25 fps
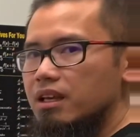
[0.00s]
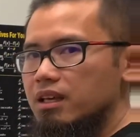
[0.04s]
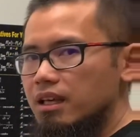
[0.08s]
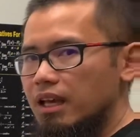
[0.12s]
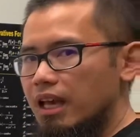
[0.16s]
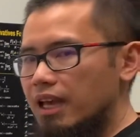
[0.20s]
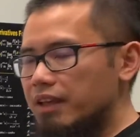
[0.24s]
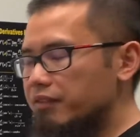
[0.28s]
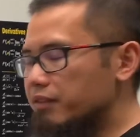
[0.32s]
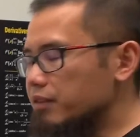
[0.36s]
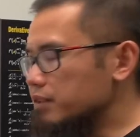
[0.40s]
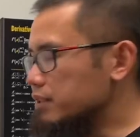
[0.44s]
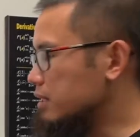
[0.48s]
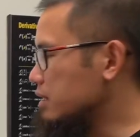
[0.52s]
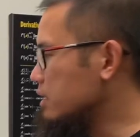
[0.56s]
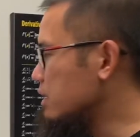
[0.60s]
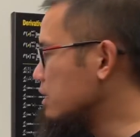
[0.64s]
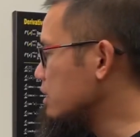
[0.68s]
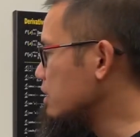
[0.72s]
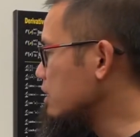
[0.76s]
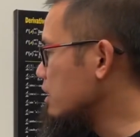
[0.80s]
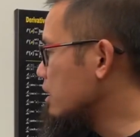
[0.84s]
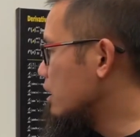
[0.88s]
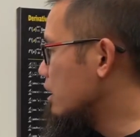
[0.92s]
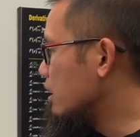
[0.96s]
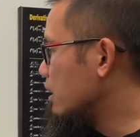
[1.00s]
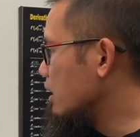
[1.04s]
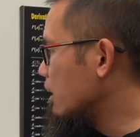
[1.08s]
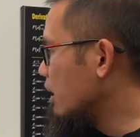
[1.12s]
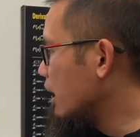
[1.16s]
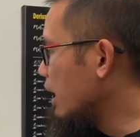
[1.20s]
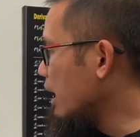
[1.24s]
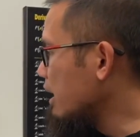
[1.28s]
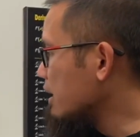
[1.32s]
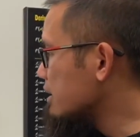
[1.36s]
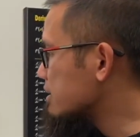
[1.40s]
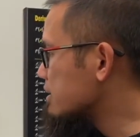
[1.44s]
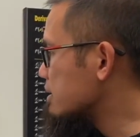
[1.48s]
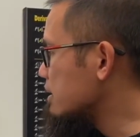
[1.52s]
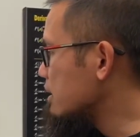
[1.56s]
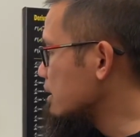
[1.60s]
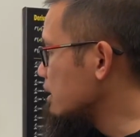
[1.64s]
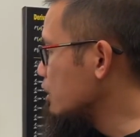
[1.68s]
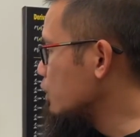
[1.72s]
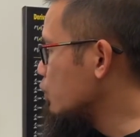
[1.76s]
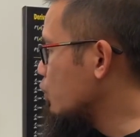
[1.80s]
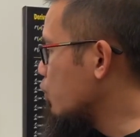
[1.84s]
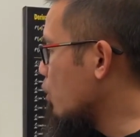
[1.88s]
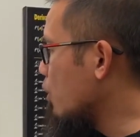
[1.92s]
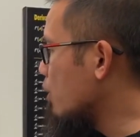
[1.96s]
And you see, x
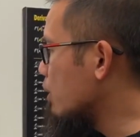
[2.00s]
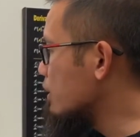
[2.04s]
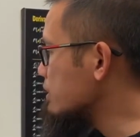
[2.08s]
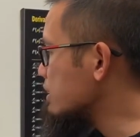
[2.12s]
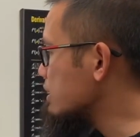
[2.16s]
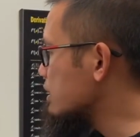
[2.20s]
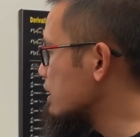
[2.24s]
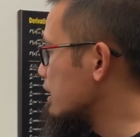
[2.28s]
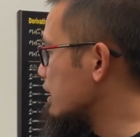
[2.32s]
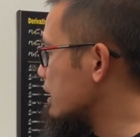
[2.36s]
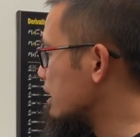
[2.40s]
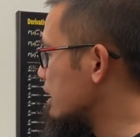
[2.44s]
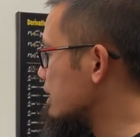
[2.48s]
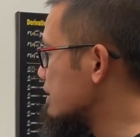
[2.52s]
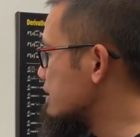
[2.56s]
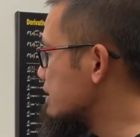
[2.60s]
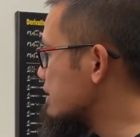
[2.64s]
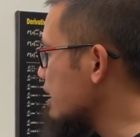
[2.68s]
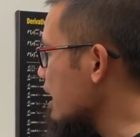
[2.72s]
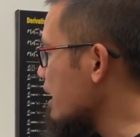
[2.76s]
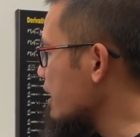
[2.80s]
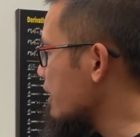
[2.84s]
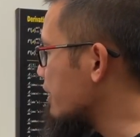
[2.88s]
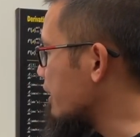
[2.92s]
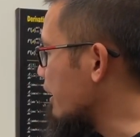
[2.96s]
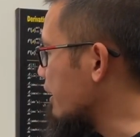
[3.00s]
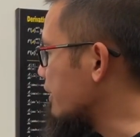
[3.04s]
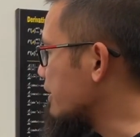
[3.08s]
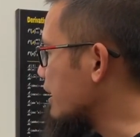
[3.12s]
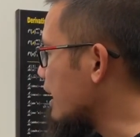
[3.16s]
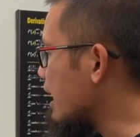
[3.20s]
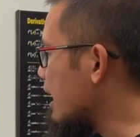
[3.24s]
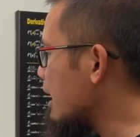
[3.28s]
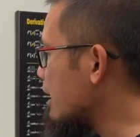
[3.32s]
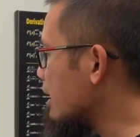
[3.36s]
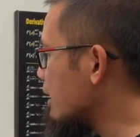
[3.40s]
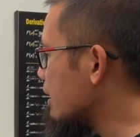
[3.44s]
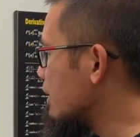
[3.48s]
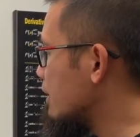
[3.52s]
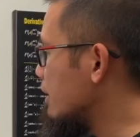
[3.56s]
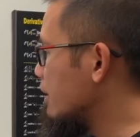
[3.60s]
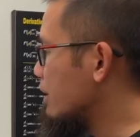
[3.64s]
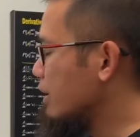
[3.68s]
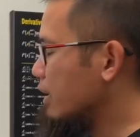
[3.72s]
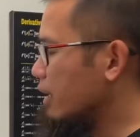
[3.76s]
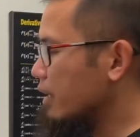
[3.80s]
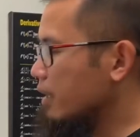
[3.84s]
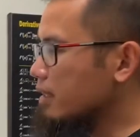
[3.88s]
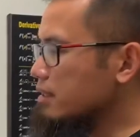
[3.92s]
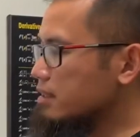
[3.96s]
equals sine theta.
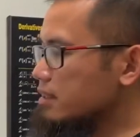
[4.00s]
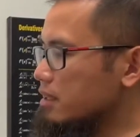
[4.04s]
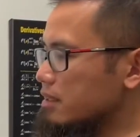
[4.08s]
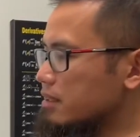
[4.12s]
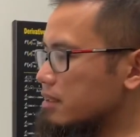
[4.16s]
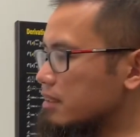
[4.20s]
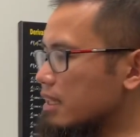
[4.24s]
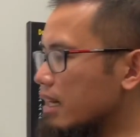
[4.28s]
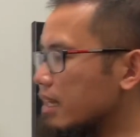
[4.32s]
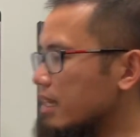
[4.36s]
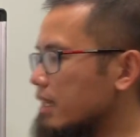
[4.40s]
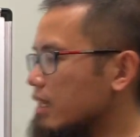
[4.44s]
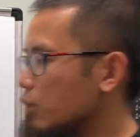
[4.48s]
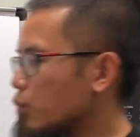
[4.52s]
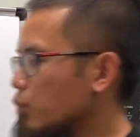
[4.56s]
That's exactly